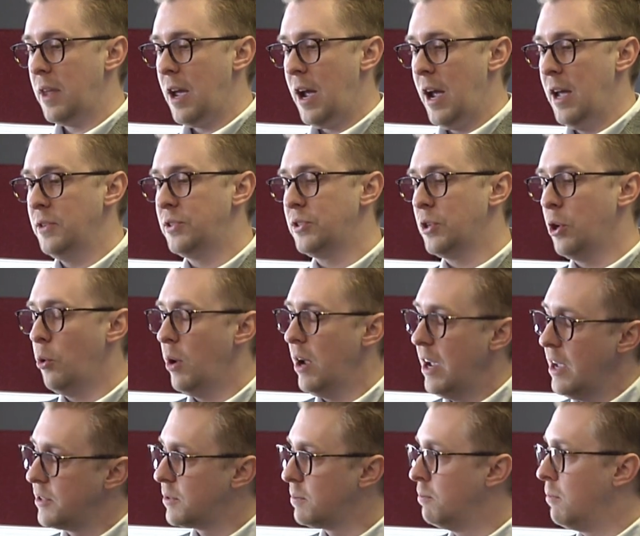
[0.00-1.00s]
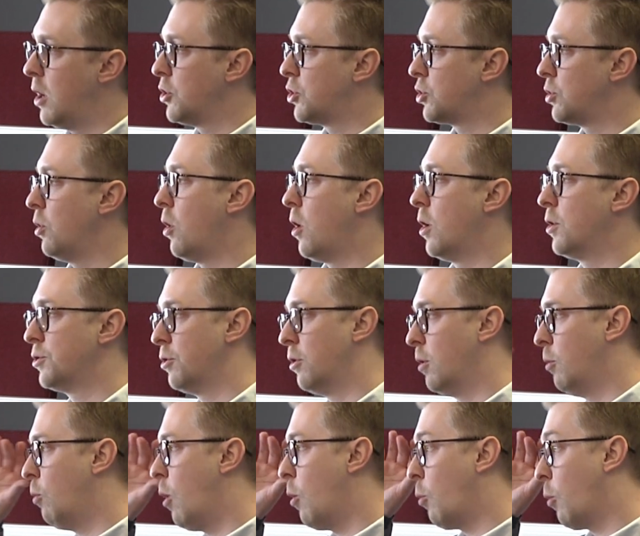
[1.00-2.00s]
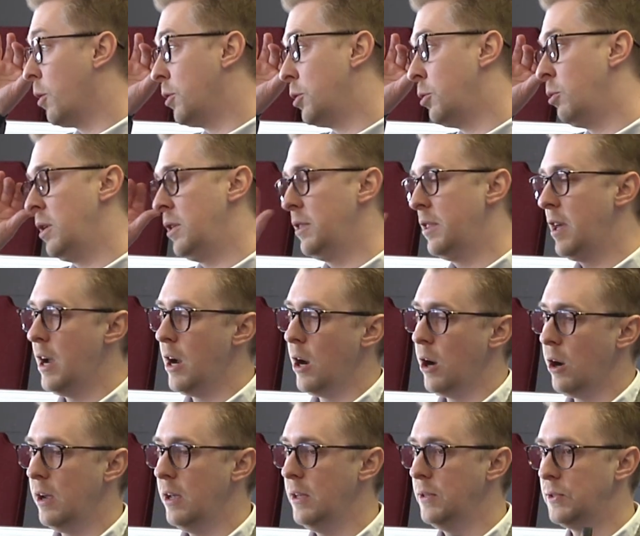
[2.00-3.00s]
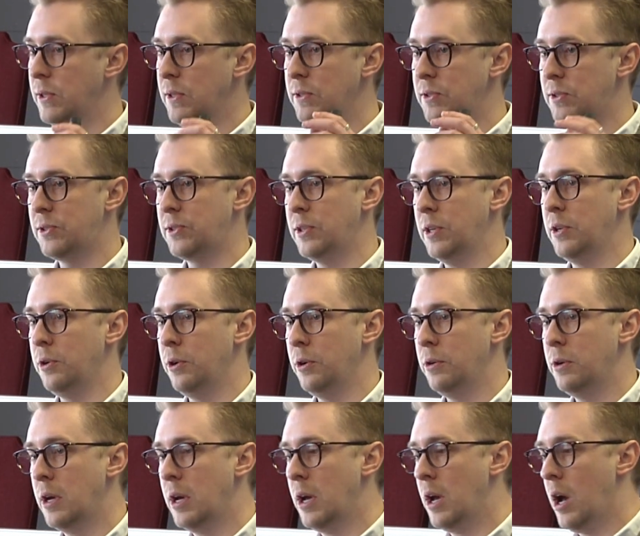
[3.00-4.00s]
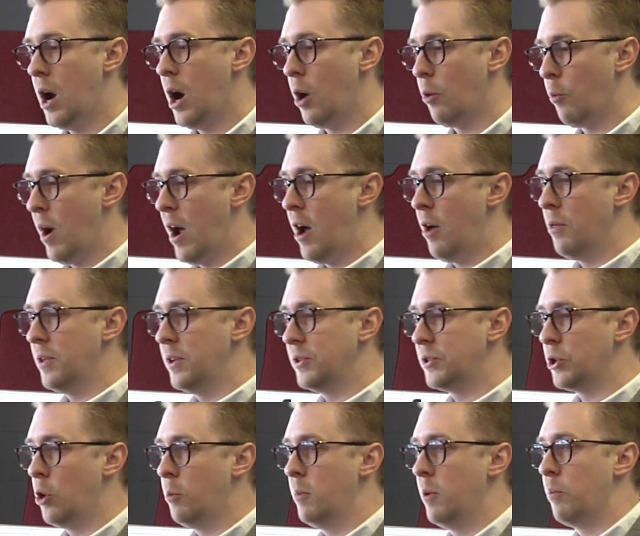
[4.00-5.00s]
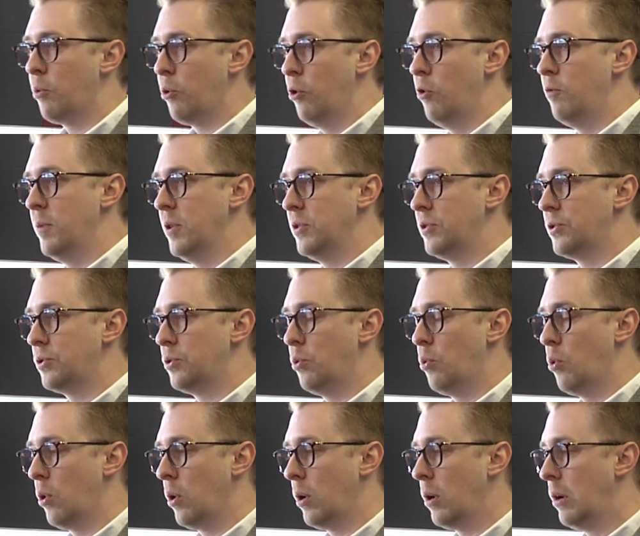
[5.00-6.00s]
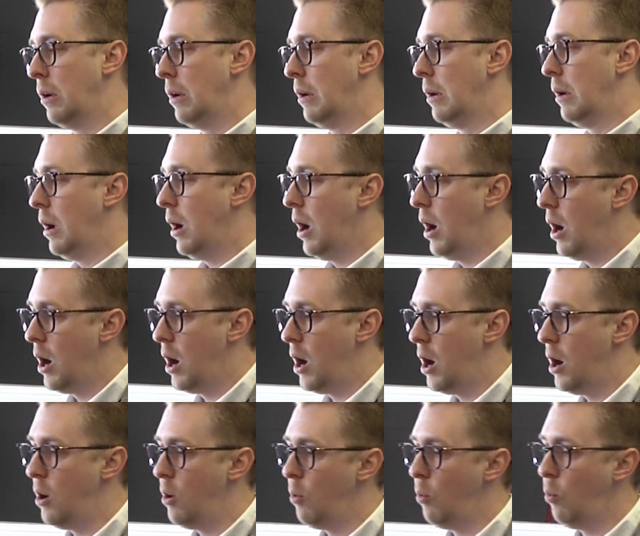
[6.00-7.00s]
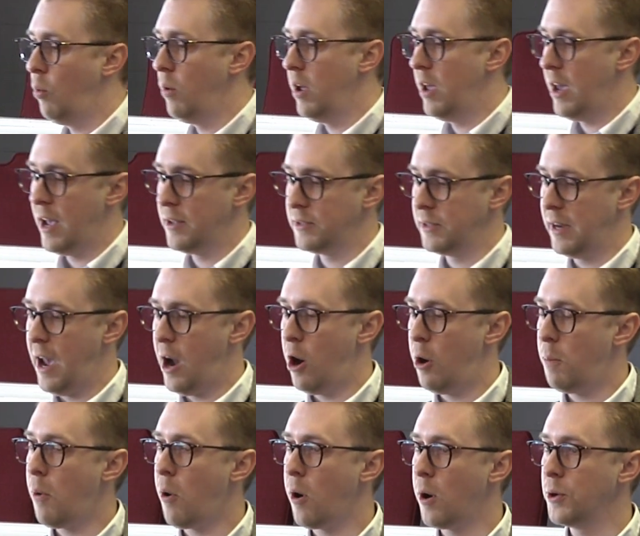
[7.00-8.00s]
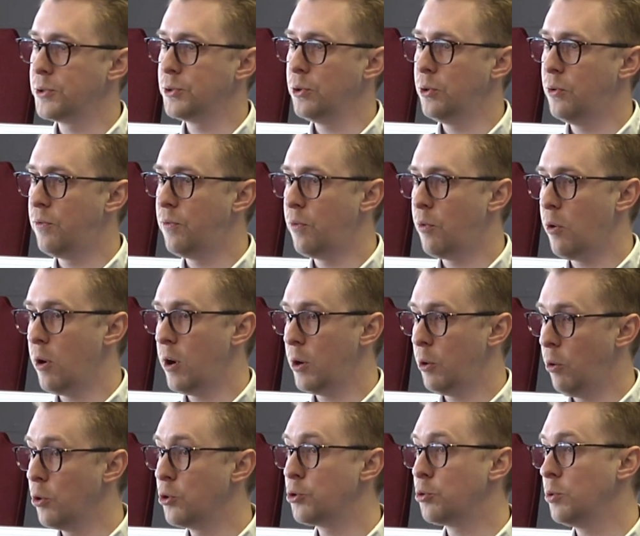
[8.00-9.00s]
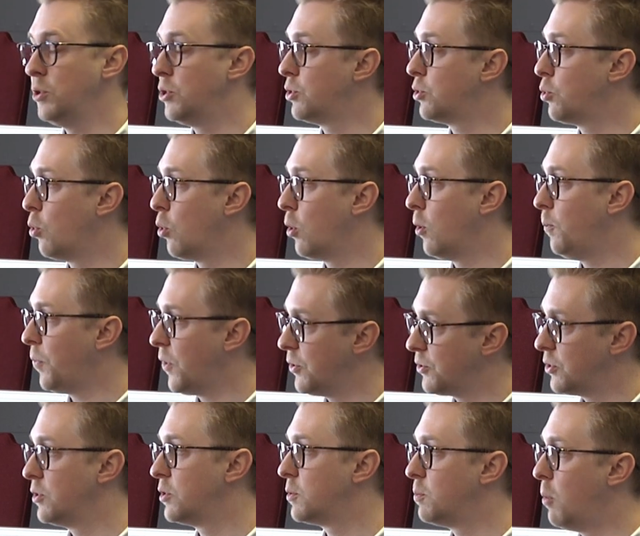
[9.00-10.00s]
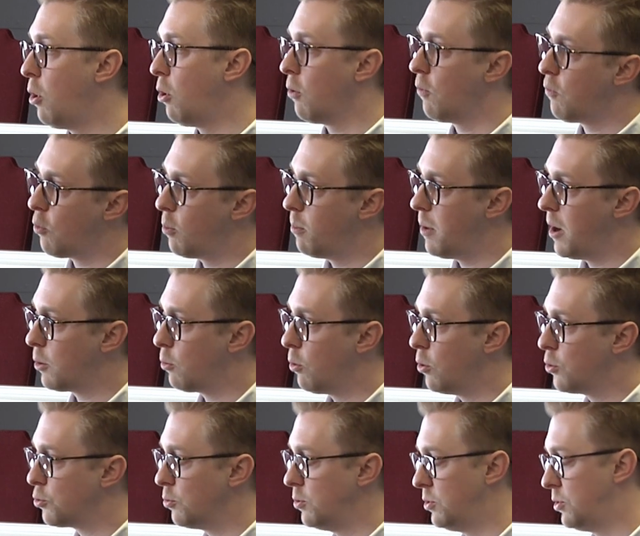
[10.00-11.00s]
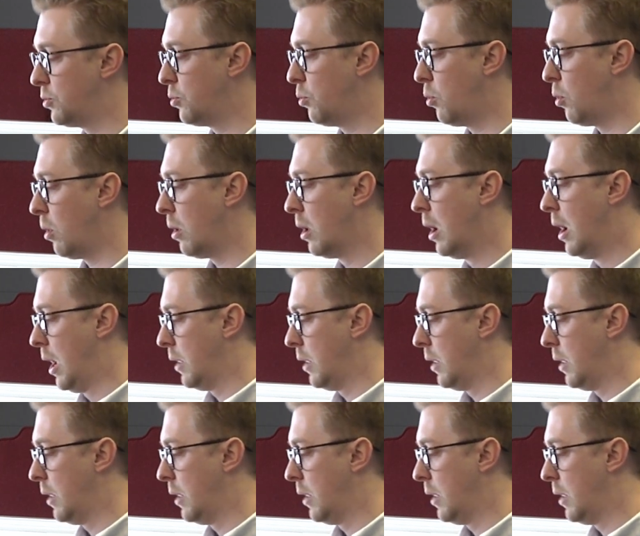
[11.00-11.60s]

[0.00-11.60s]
And so it's much larger, and what we're doing there is it's centered around this home improvement store. It has an out parcel for a grocery store. It's a smaller format grocery store.